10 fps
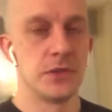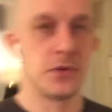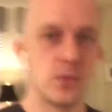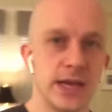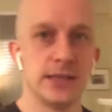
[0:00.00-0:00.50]
the
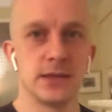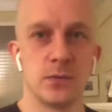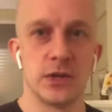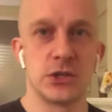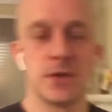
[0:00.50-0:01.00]
ways in
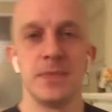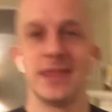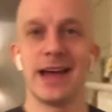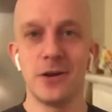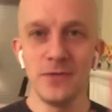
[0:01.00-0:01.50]
which
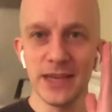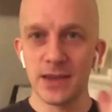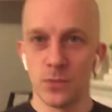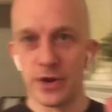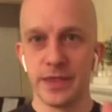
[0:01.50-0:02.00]
not only
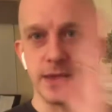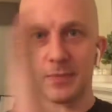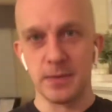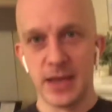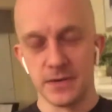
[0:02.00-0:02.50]
can one thing
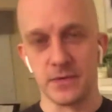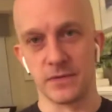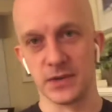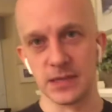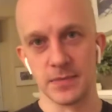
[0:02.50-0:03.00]
be a metaphor
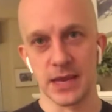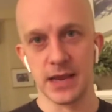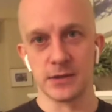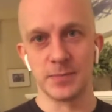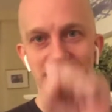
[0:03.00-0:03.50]
for something
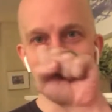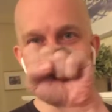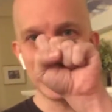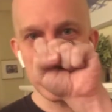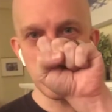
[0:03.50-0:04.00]
else, but the
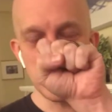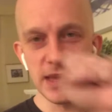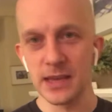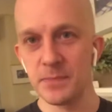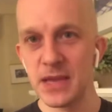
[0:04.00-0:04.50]
same
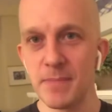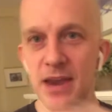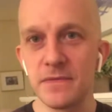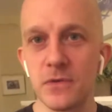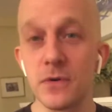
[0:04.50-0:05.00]
thing can be a
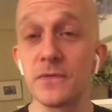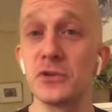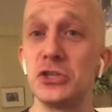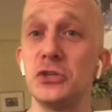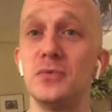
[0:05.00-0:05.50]
metaphor for
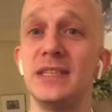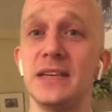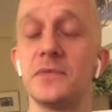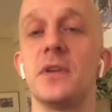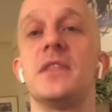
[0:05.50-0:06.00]
two
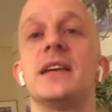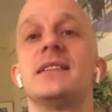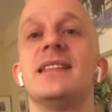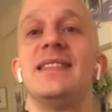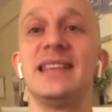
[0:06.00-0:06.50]
different things.
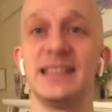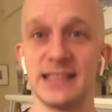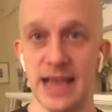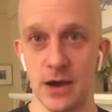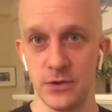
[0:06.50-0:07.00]
And this is
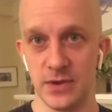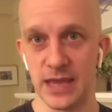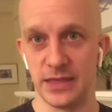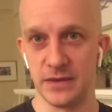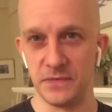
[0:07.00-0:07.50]
how you
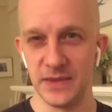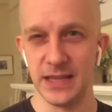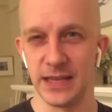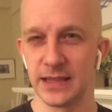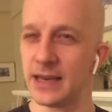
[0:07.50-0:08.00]
get that
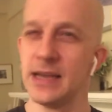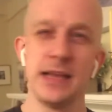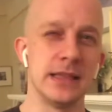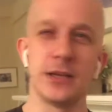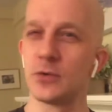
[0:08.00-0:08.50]
feeling that
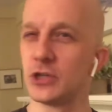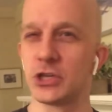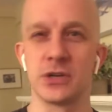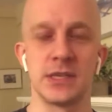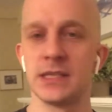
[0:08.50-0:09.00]

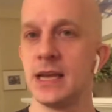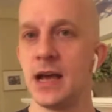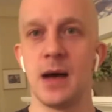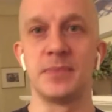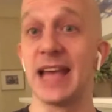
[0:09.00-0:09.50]
literature is
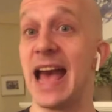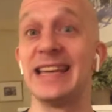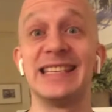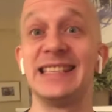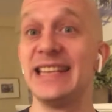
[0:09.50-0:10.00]
up to how you
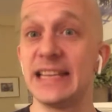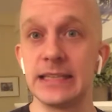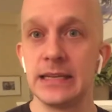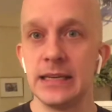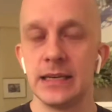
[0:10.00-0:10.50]
see it.
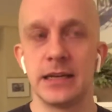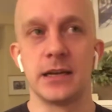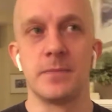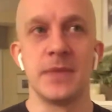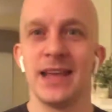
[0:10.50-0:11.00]

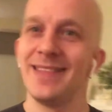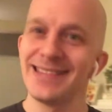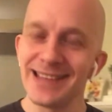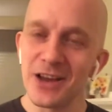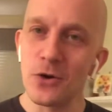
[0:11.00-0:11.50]
And
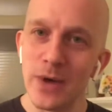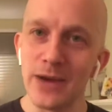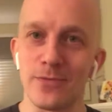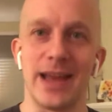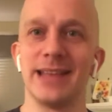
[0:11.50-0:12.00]
that's not
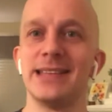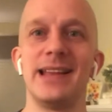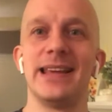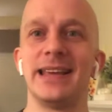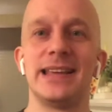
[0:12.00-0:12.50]
quite right. It's not
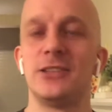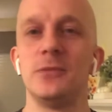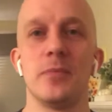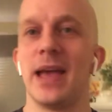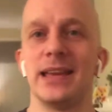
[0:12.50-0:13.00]
like
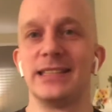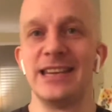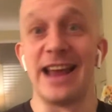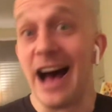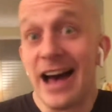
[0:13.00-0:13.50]
Superman is
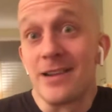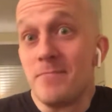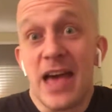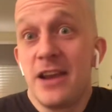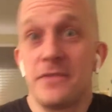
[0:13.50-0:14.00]
not a
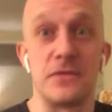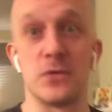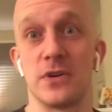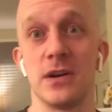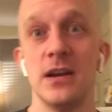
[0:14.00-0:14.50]

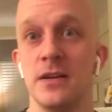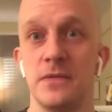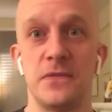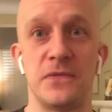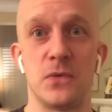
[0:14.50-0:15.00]
metaphor
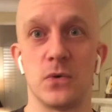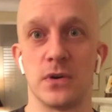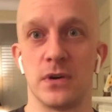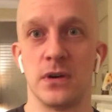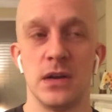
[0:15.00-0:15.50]
for,